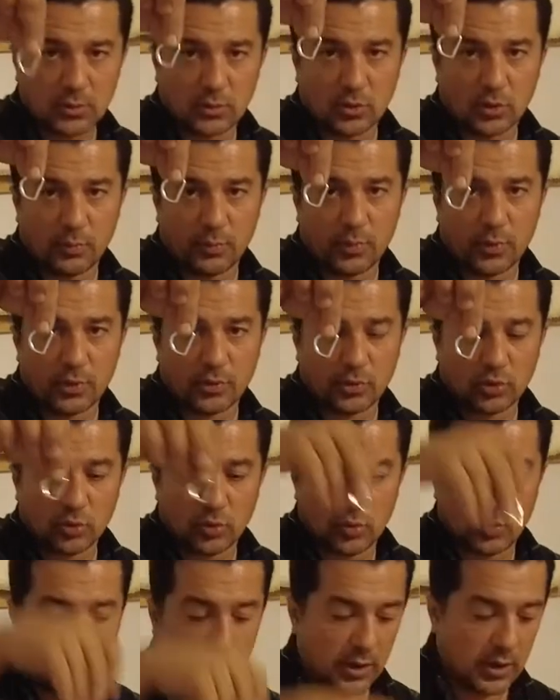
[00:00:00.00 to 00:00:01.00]
compared to
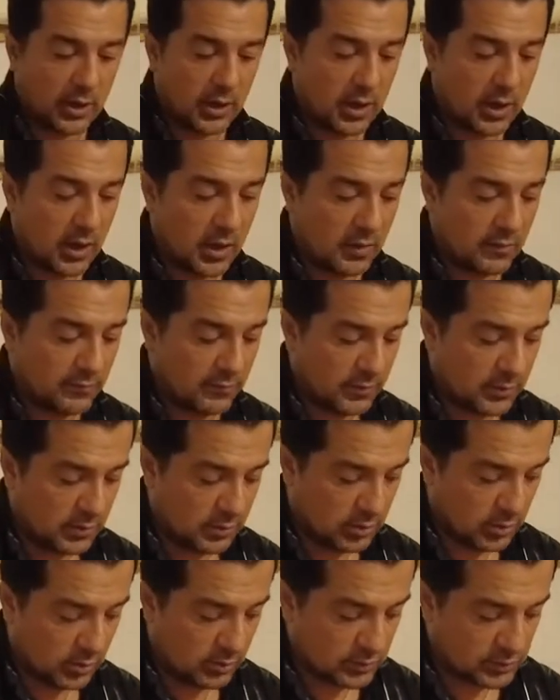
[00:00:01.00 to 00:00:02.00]
what I have in
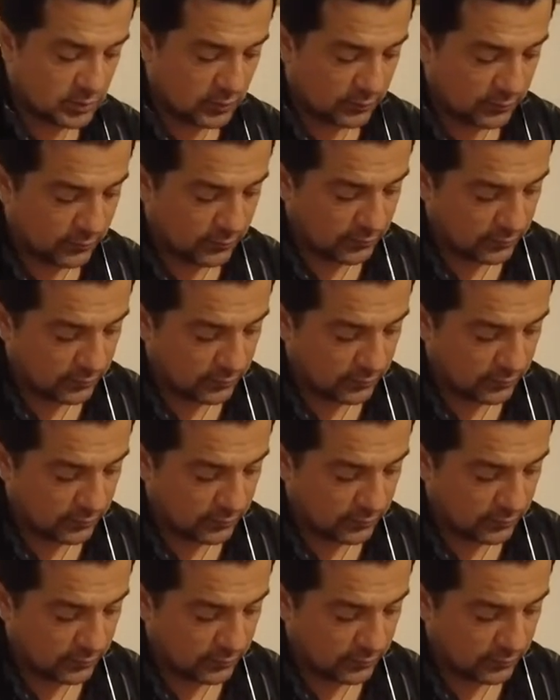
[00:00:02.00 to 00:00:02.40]
terms of